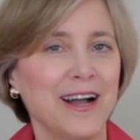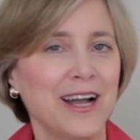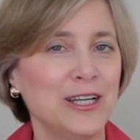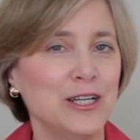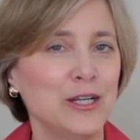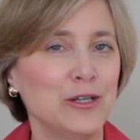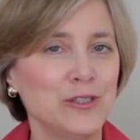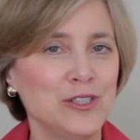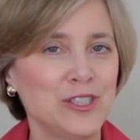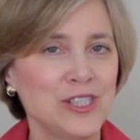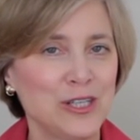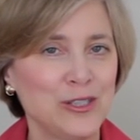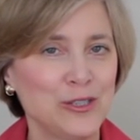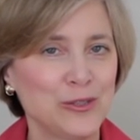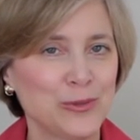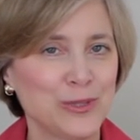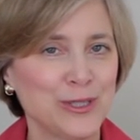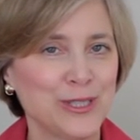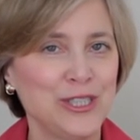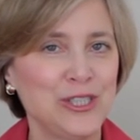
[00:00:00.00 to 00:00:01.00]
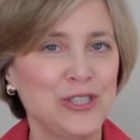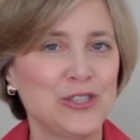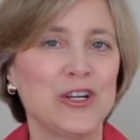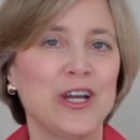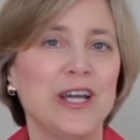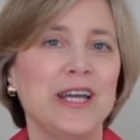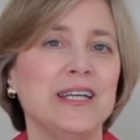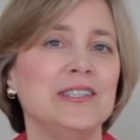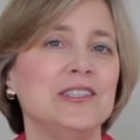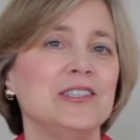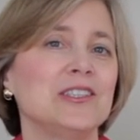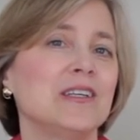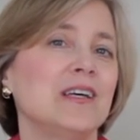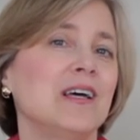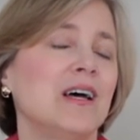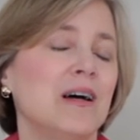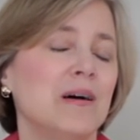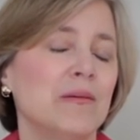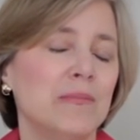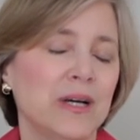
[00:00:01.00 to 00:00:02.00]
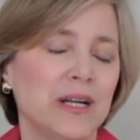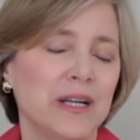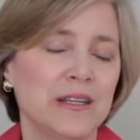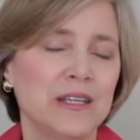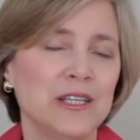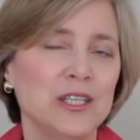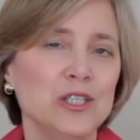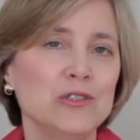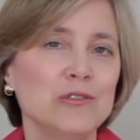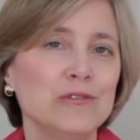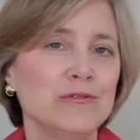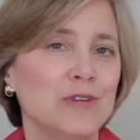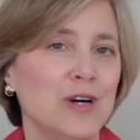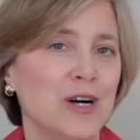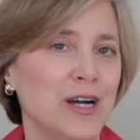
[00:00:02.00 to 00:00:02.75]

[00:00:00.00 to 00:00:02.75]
I know it sounds really strange, but I think you'll